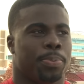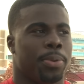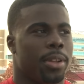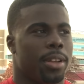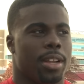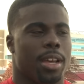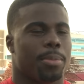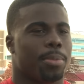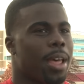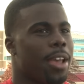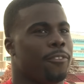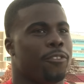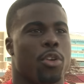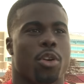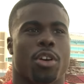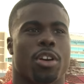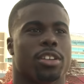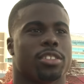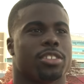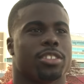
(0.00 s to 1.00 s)
putting up like
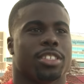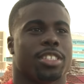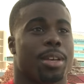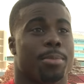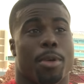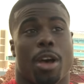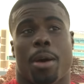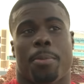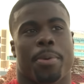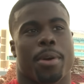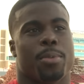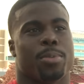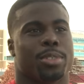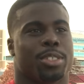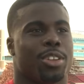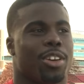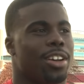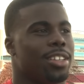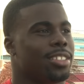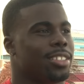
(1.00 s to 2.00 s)
400-some
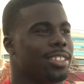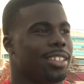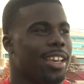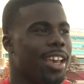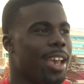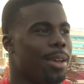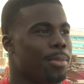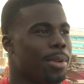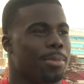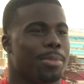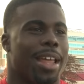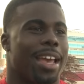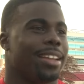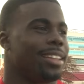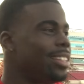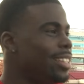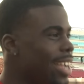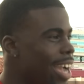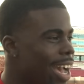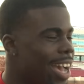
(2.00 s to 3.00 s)
all-purpose yards in the game. I'm like,
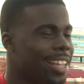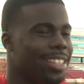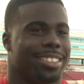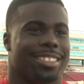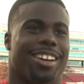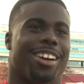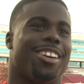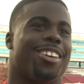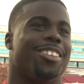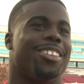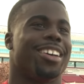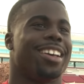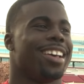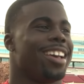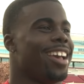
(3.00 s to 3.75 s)
God, dog.